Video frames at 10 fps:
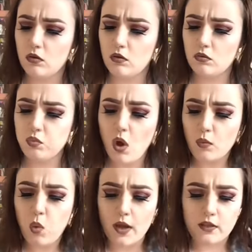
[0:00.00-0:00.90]

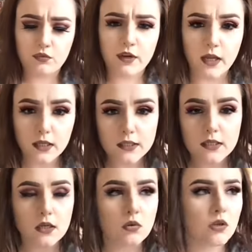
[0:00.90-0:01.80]
What is
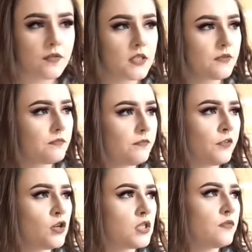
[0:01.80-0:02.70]
reality? All of these
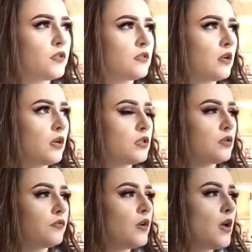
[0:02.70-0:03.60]
philosophers kind
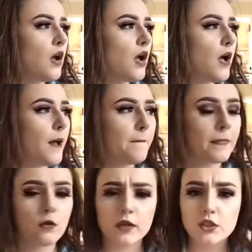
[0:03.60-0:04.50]
of
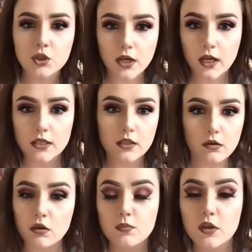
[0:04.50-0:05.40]
questioning, is there
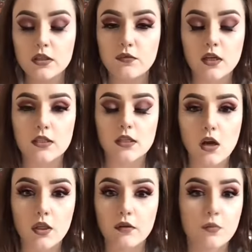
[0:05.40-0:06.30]
an objective reality?
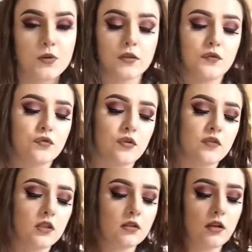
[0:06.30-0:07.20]
Are there objective
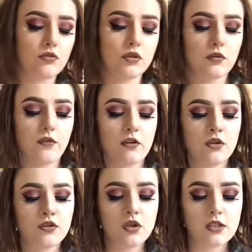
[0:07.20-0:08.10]
truths, etc.? So a very
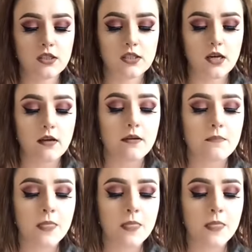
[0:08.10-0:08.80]
uncertain time.